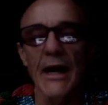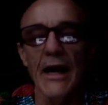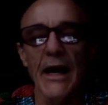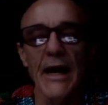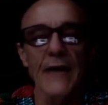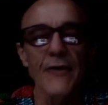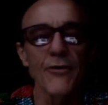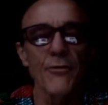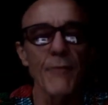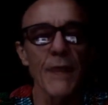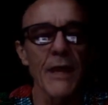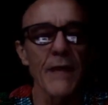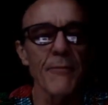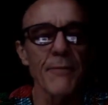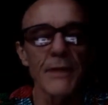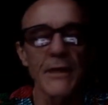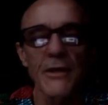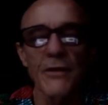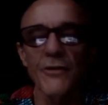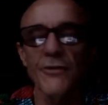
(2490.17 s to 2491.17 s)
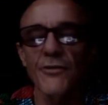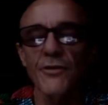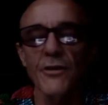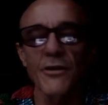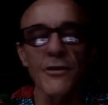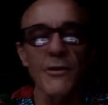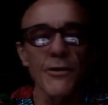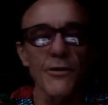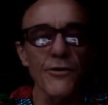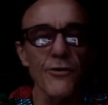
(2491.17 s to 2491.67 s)
and you may be
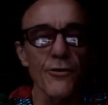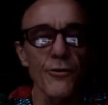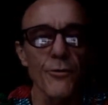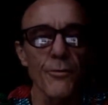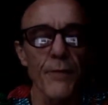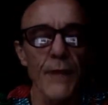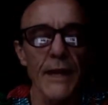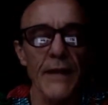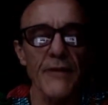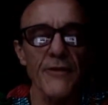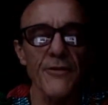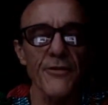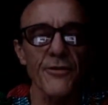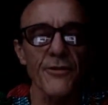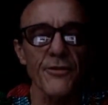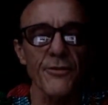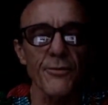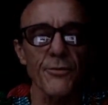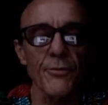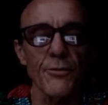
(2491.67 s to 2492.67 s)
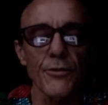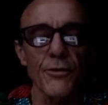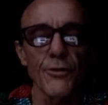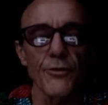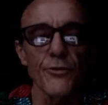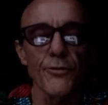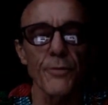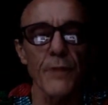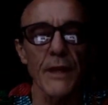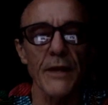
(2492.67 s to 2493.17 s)
continuing to
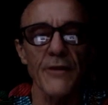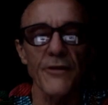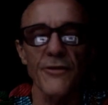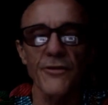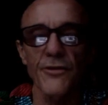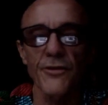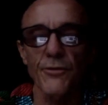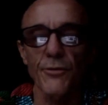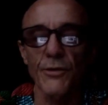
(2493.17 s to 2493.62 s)
use practices